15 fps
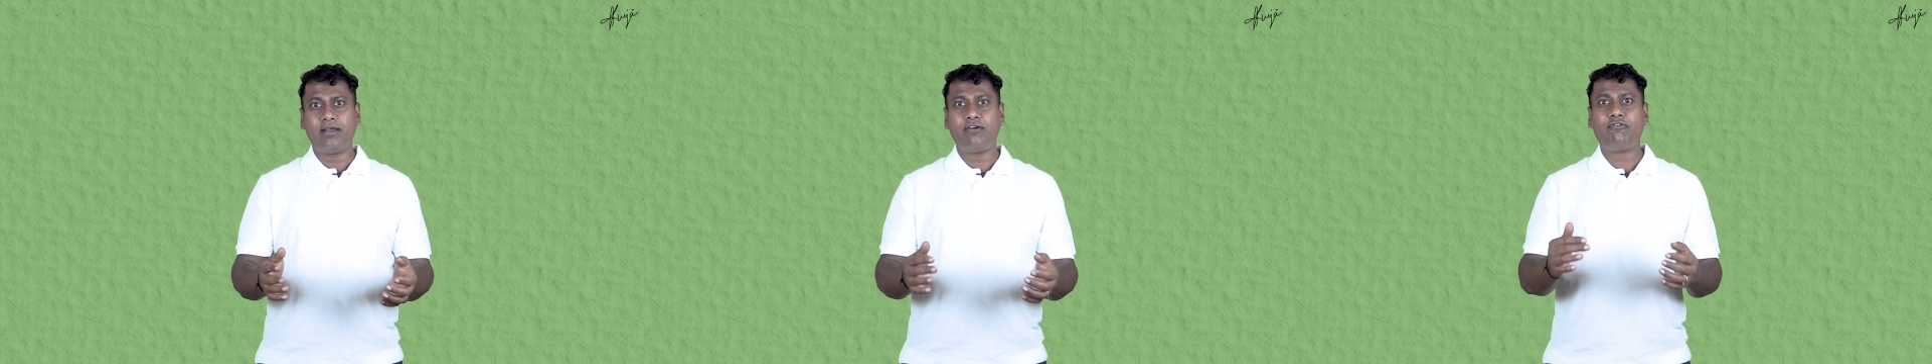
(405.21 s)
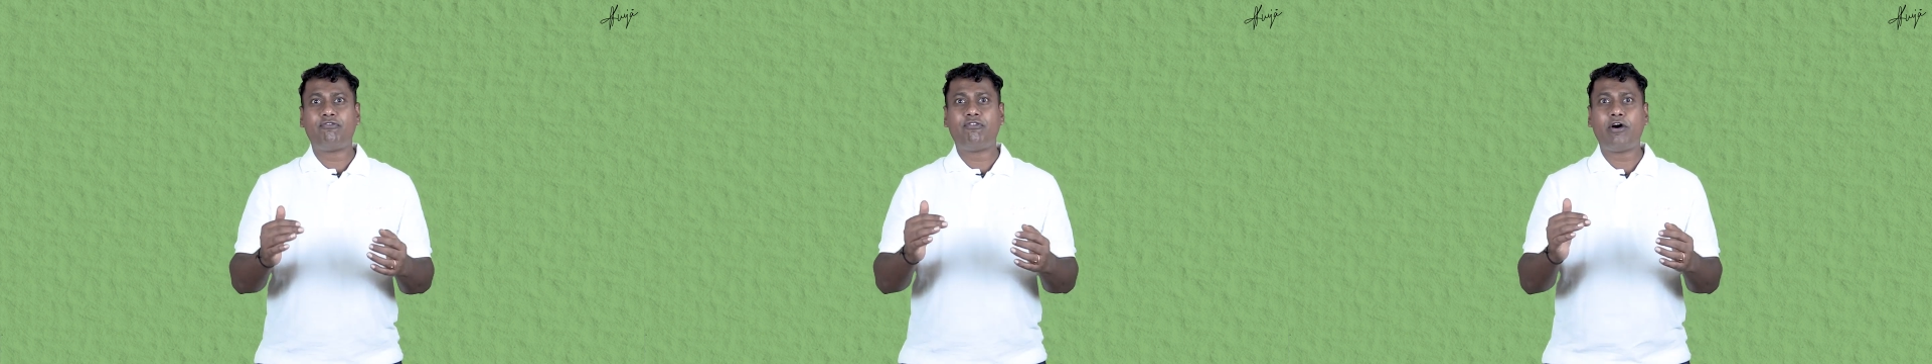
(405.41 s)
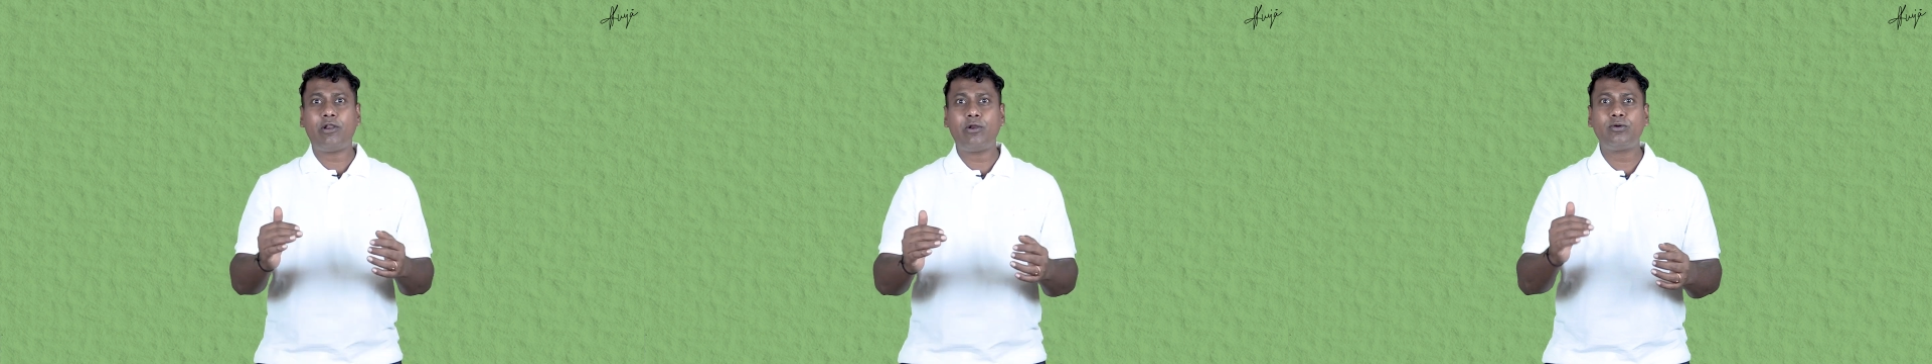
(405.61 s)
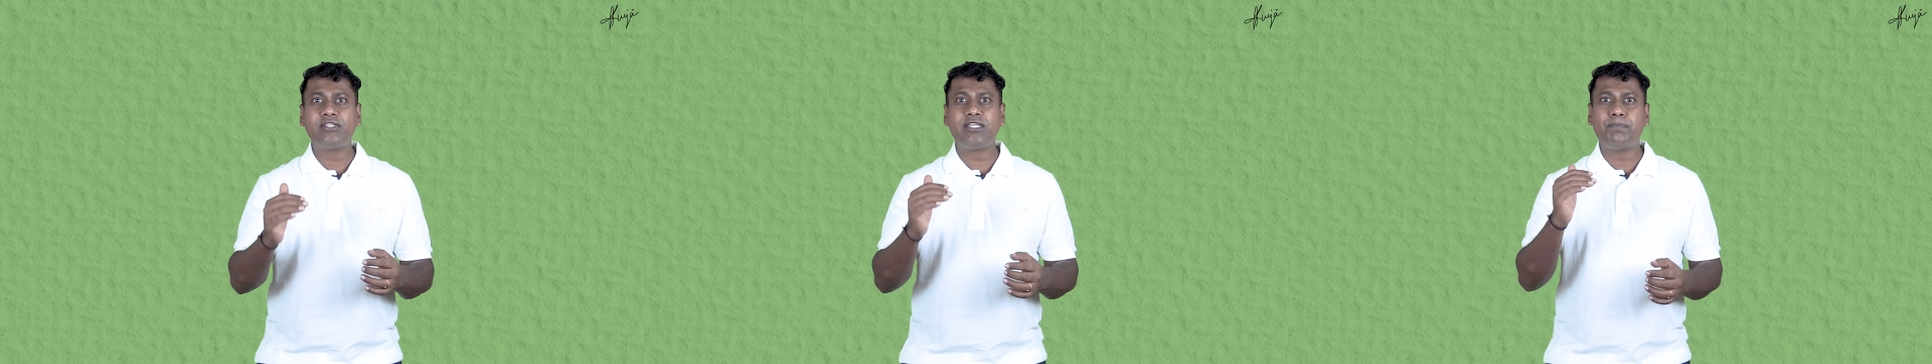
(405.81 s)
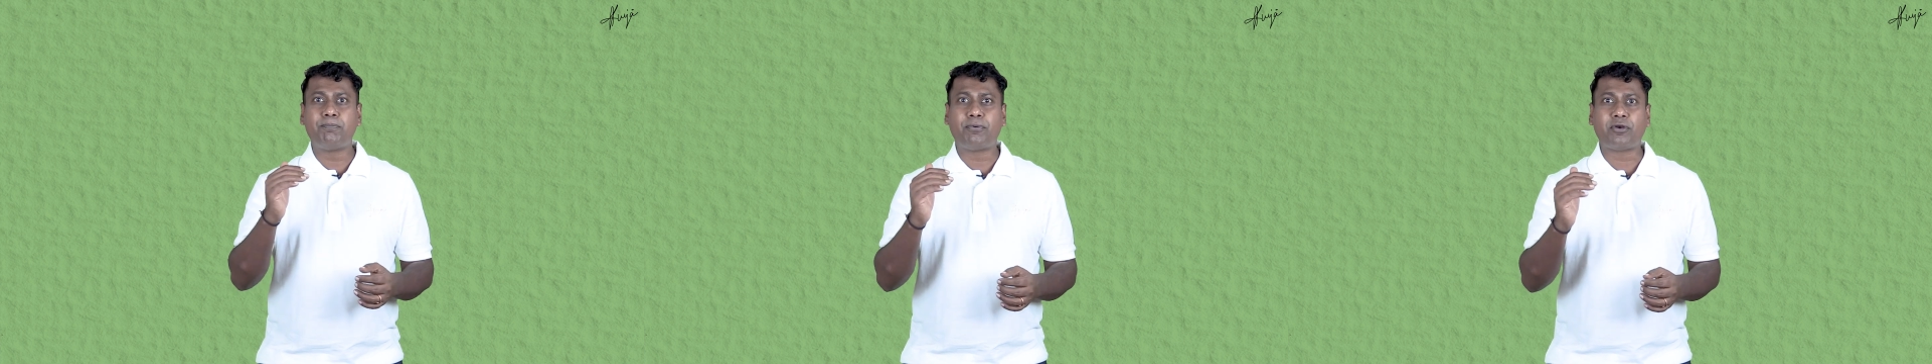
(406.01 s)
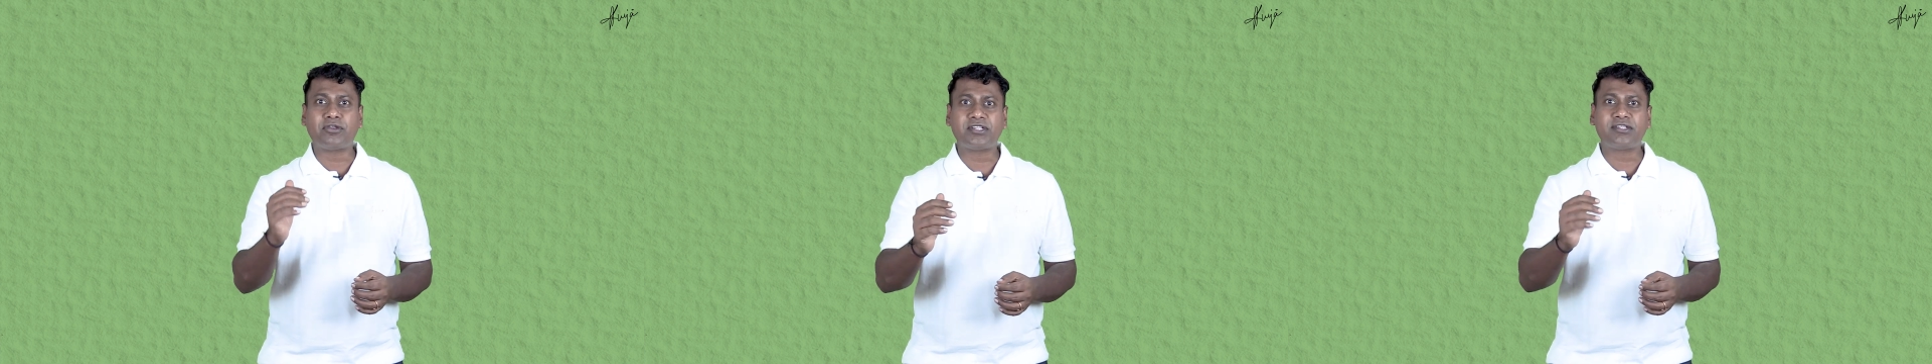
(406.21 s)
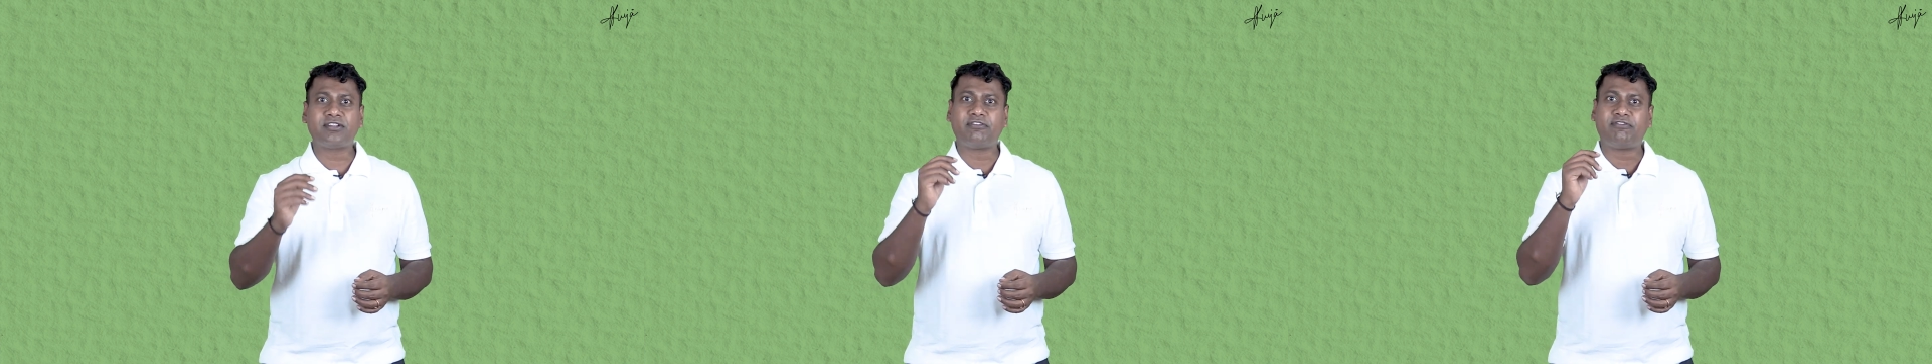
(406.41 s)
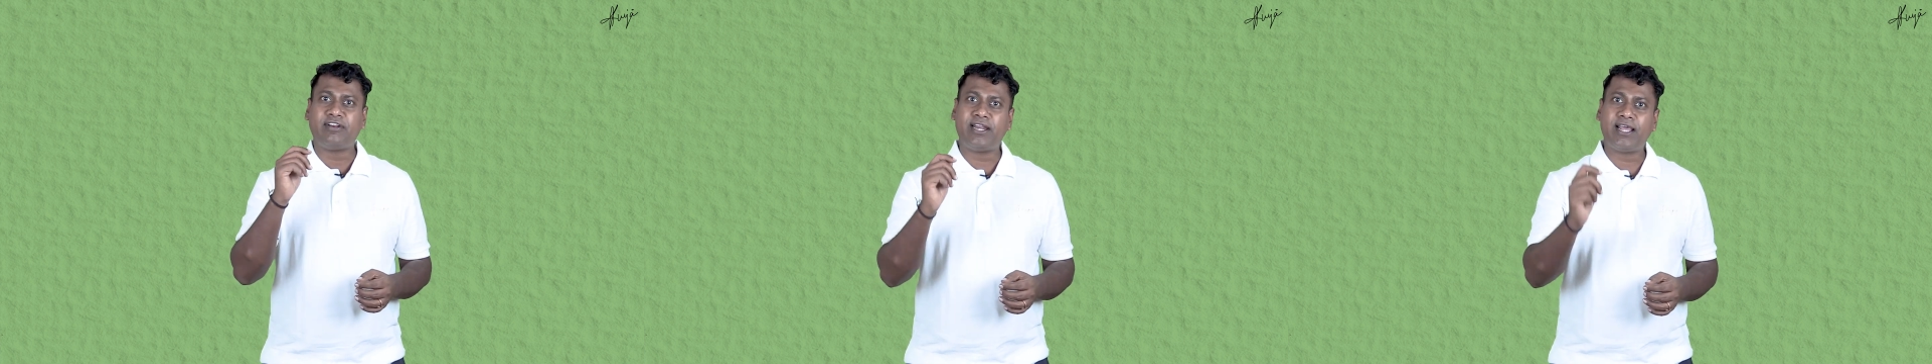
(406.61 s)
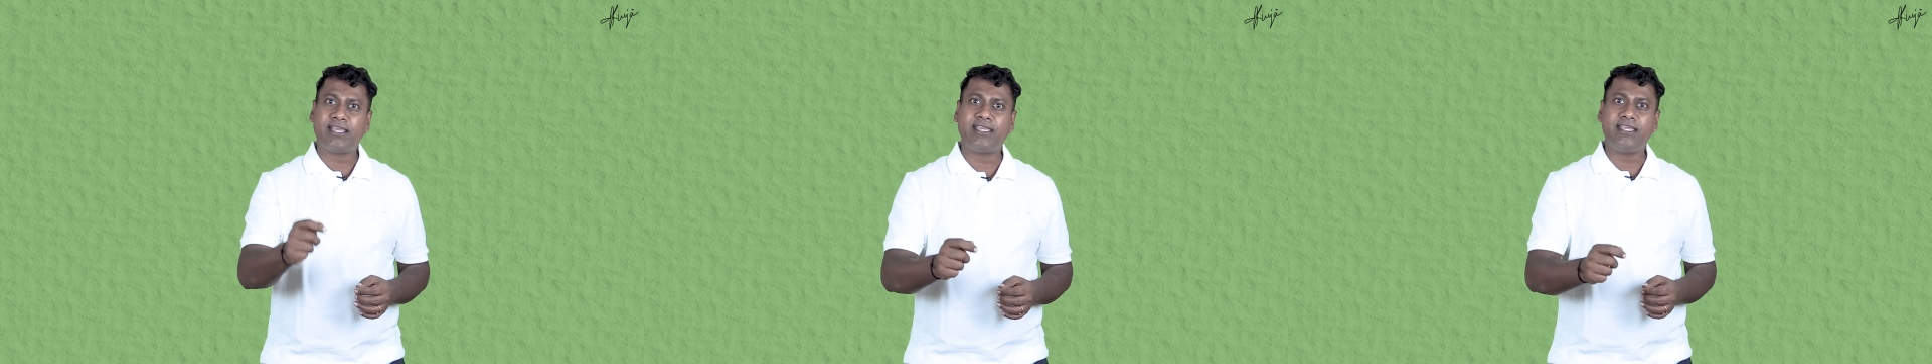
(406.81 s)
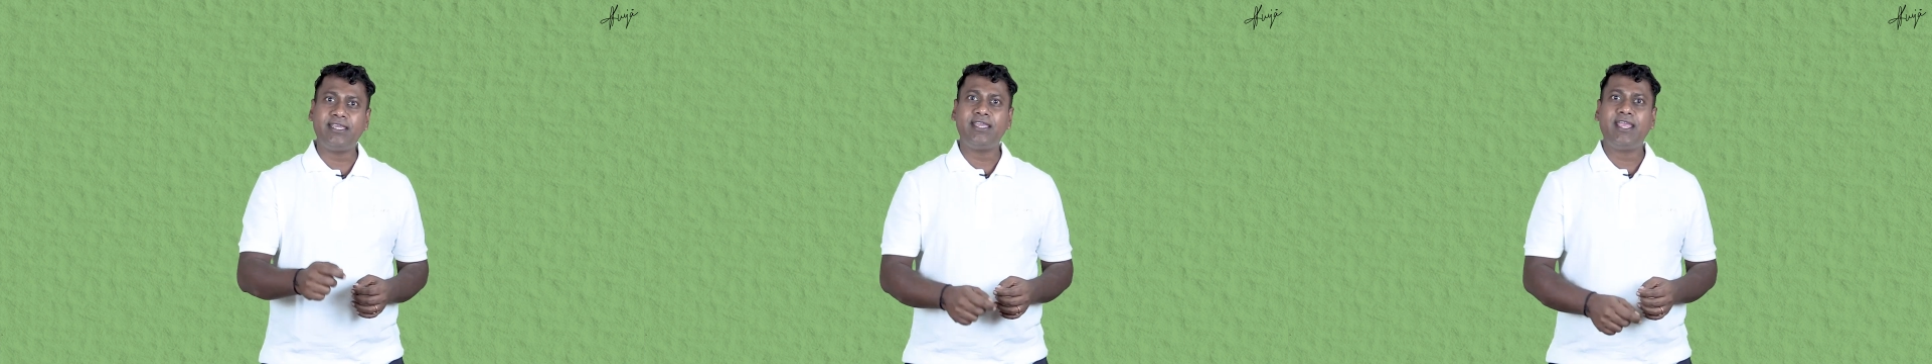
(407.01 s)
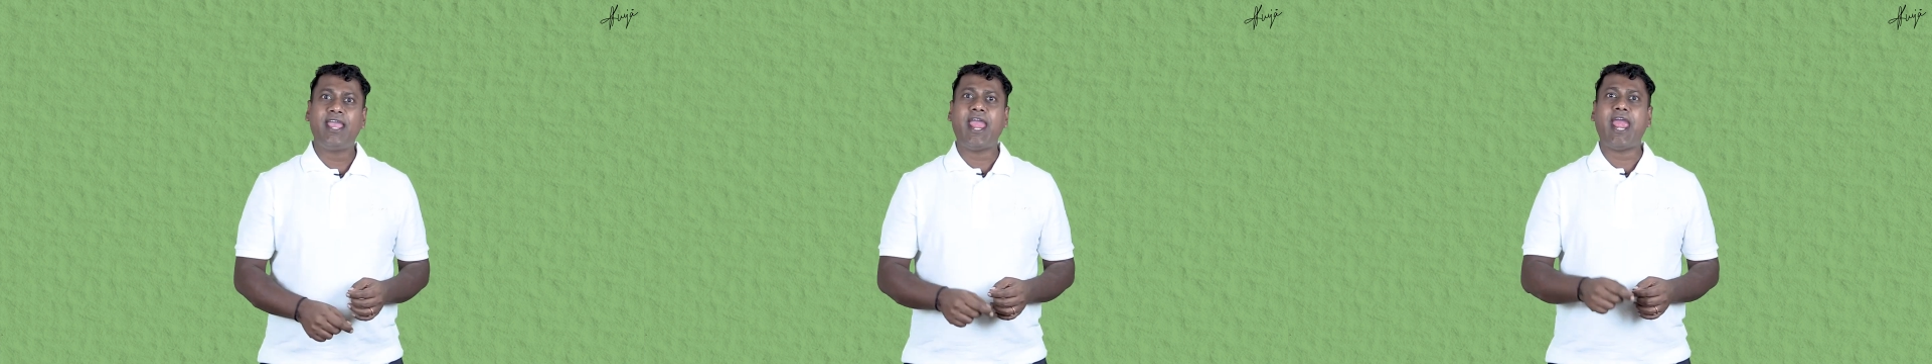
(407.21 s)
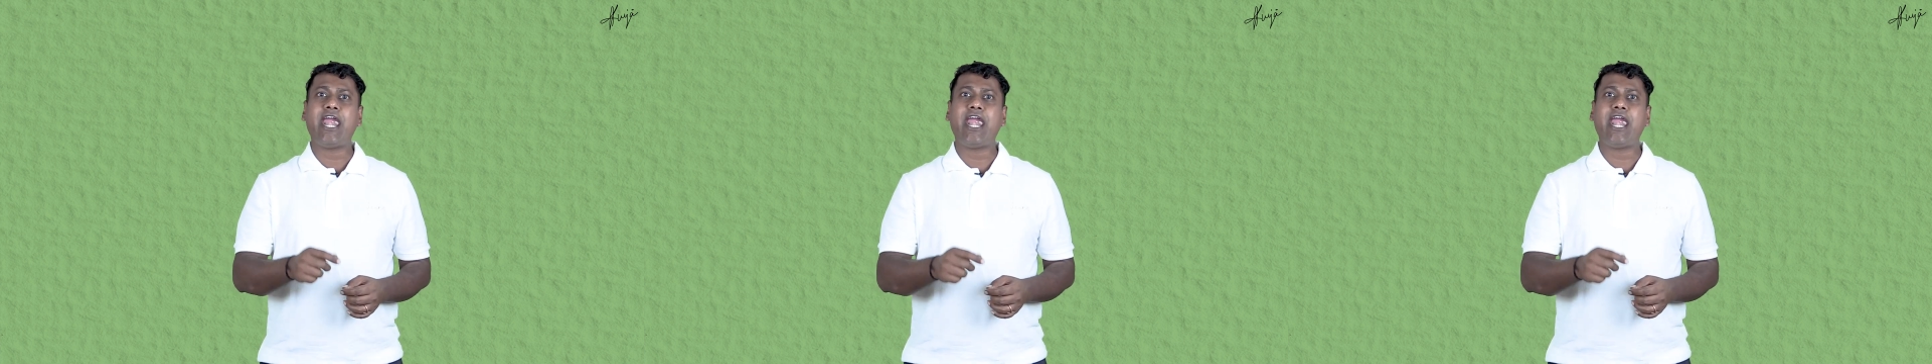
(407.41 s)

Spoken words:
Follow the process of lucky